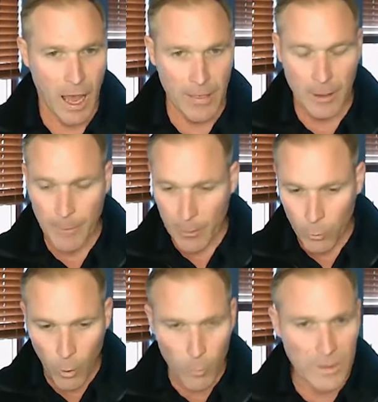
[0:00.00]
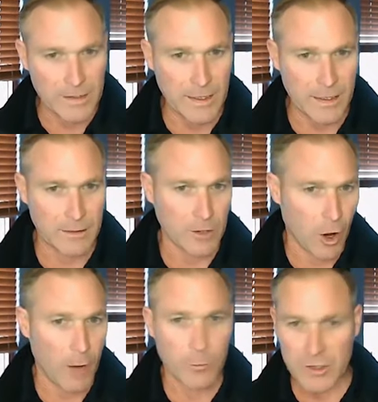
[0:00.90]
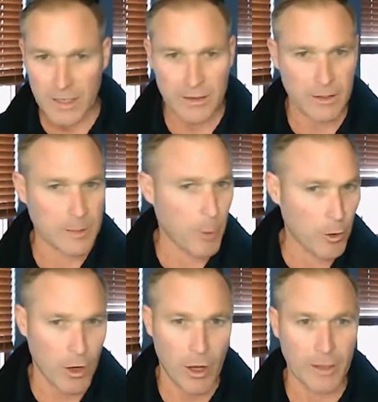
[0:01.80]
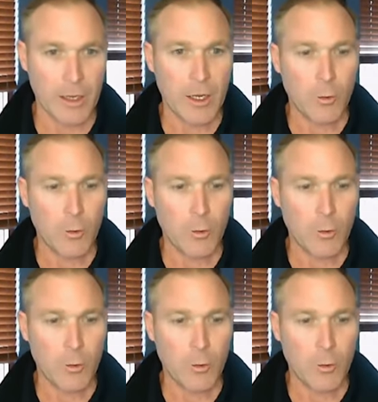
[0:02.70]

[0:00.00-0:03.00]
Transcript: and no matter what we did, taught, presented, spoke on,